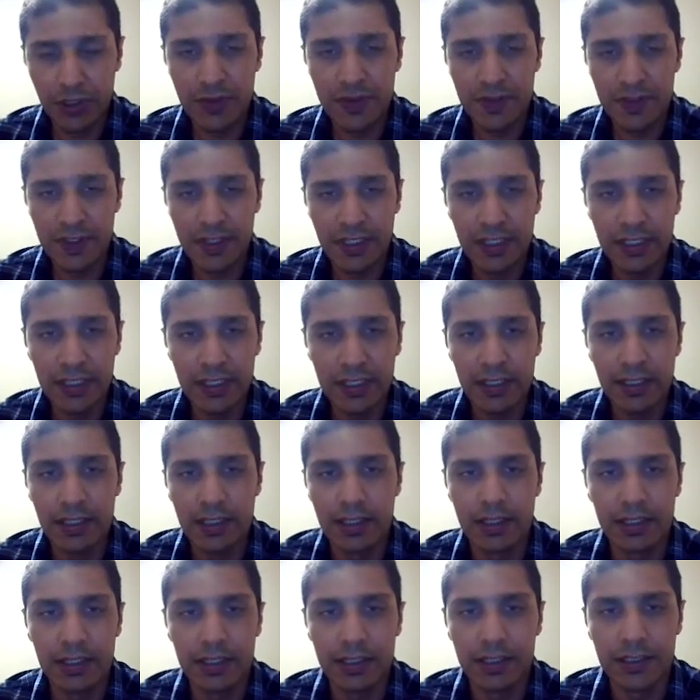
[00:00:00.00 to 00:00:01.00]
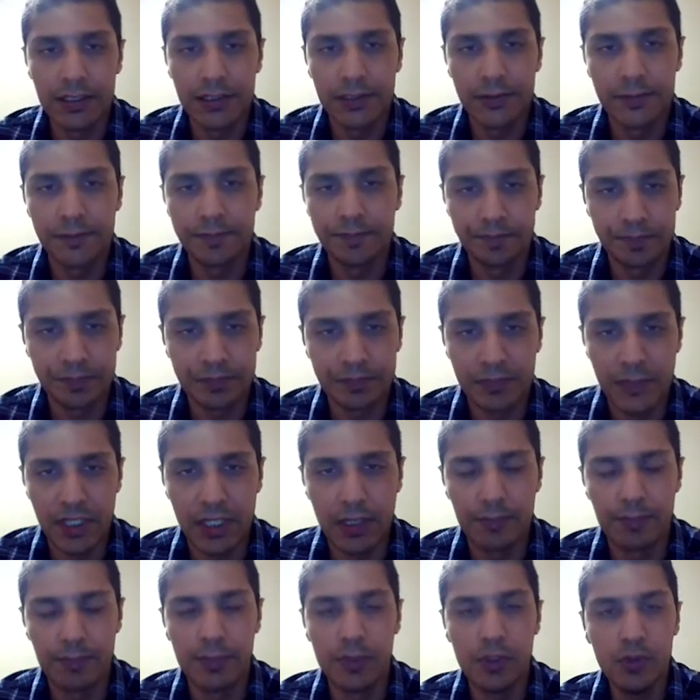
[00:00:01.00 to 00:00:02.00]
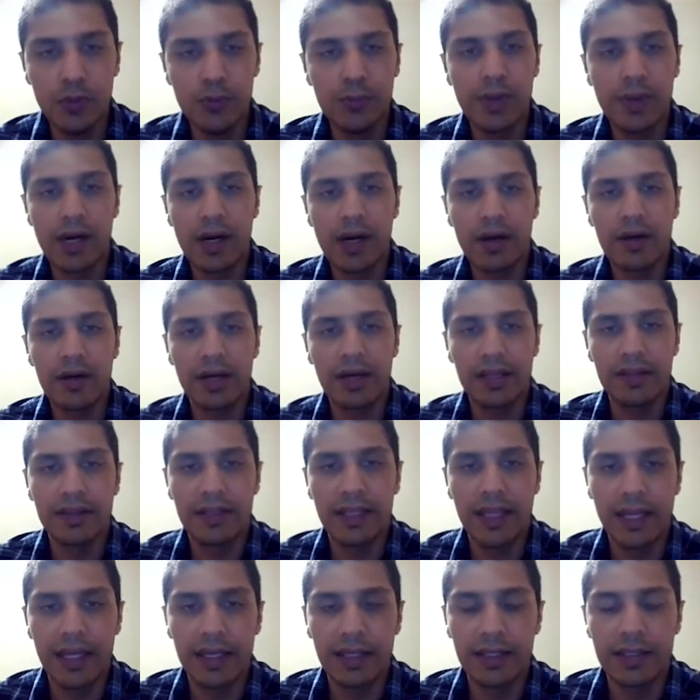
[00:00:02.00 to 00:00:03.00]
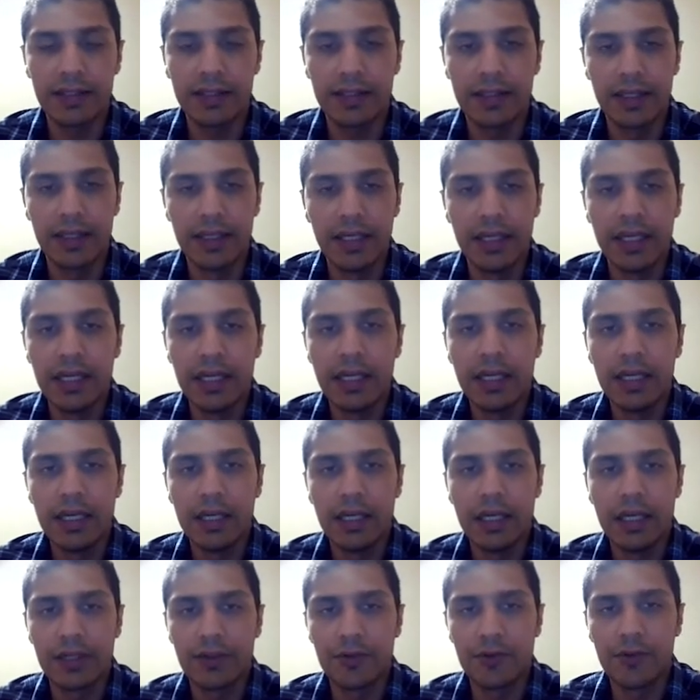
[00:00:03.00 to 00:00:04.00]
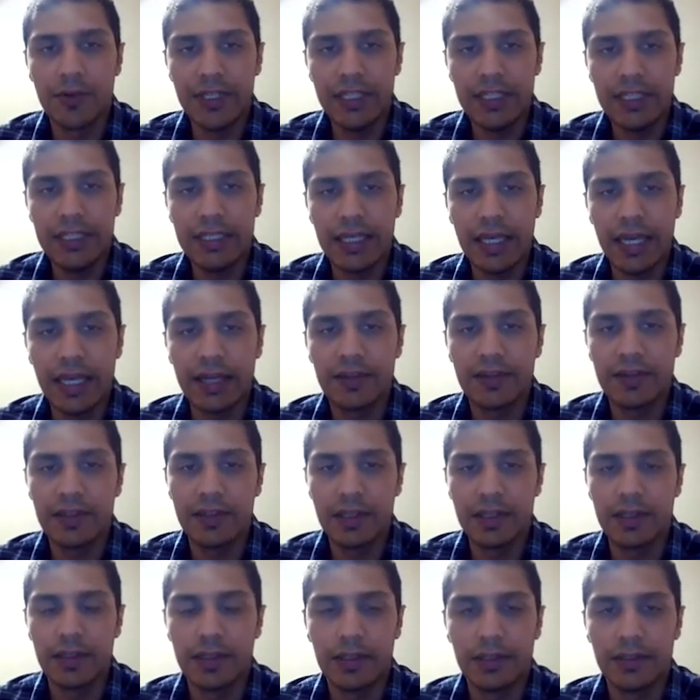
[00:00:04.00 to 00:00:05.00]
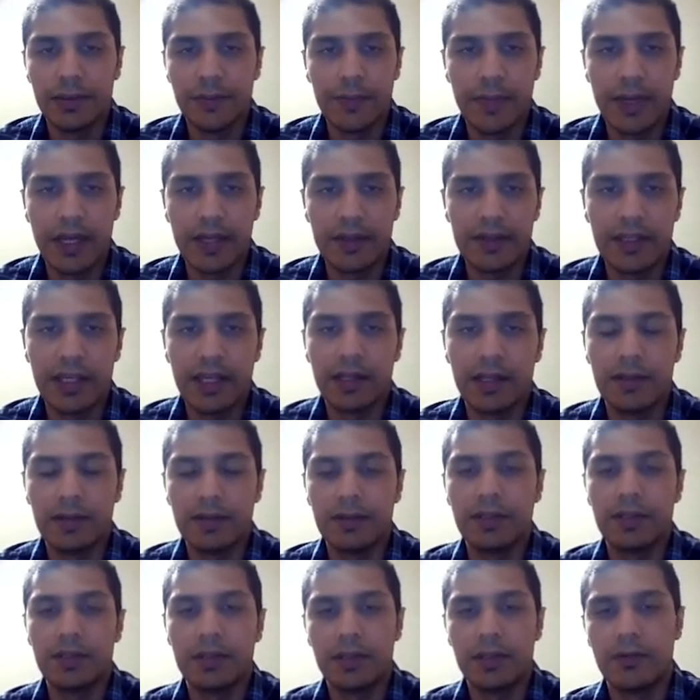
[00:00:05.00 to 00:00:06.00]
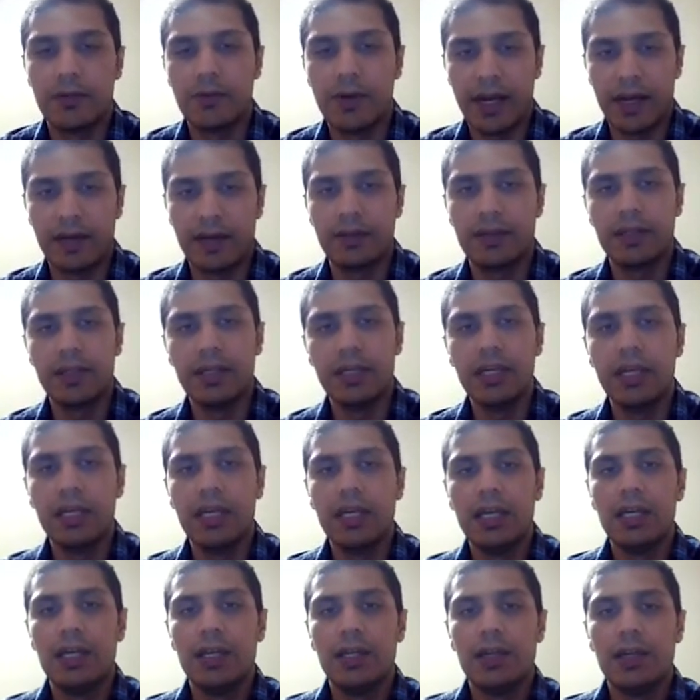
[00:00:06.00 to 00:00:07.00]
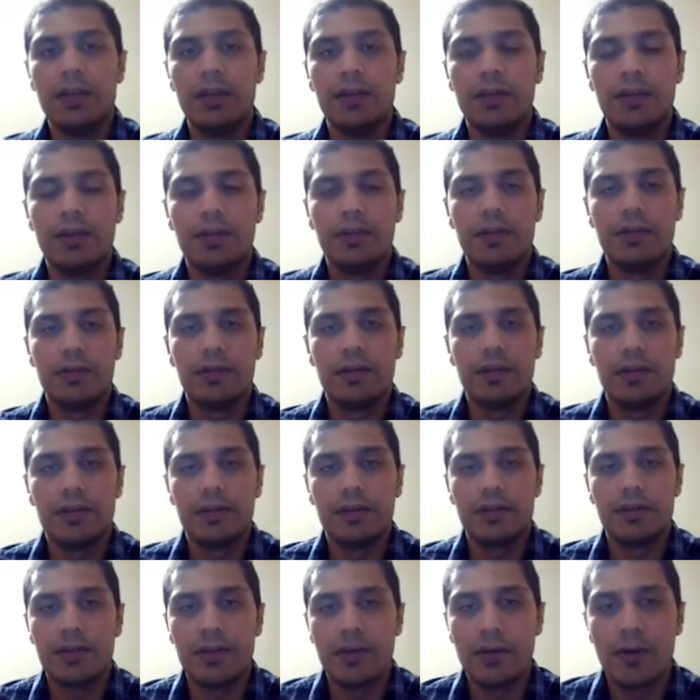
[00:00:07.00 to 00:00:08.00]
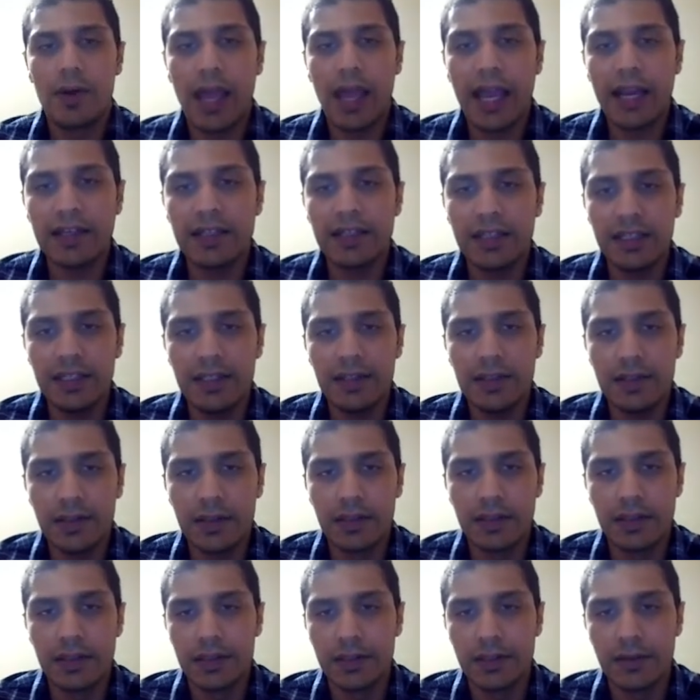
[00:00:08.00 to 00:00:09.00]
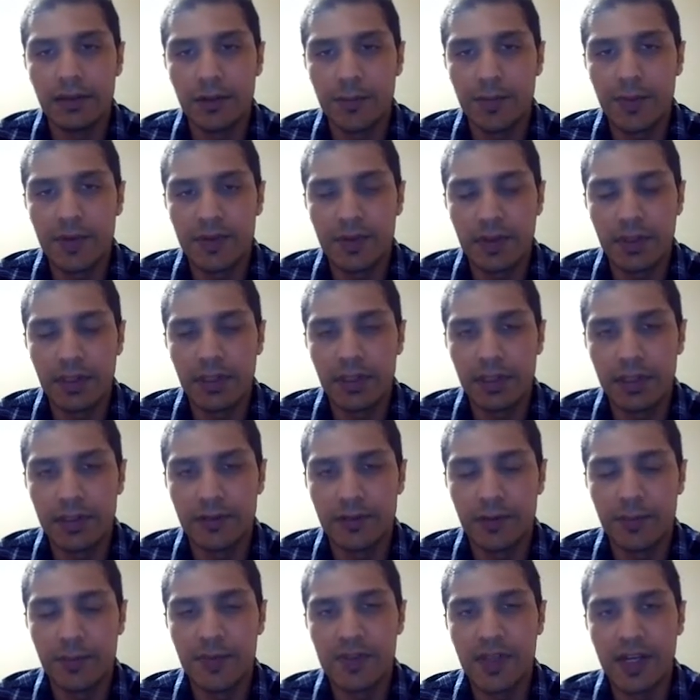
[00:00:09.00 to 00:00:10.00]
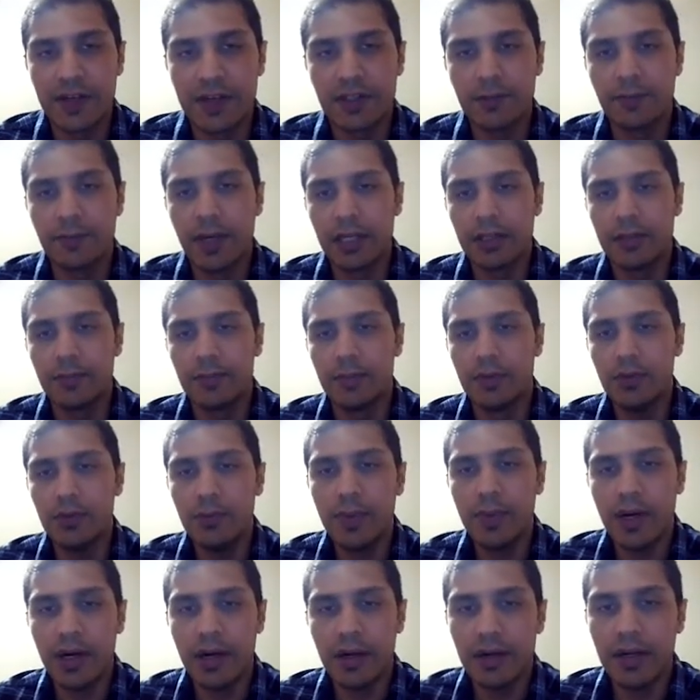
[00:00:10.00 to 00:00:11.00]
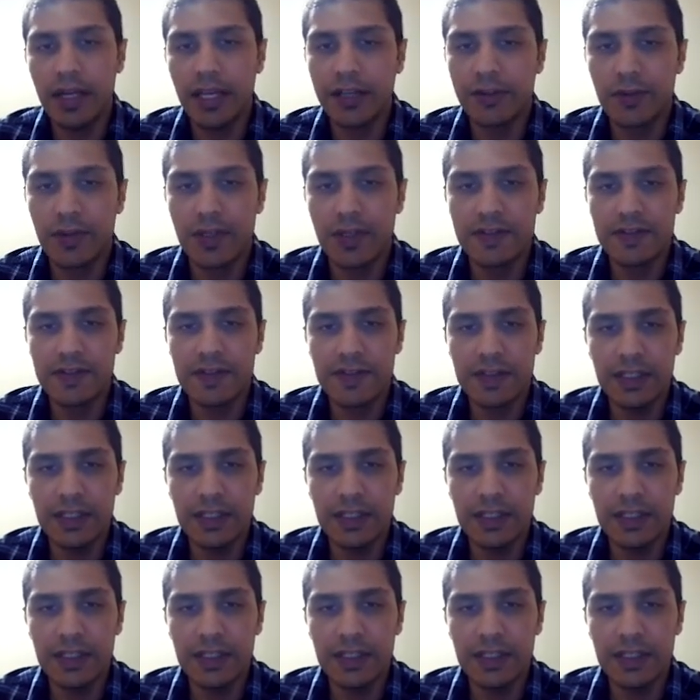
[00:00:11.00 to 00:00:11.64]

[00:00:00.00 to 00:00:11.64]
you see blue bar and then green and and then red. So hack T is represented by the blue bar. As you can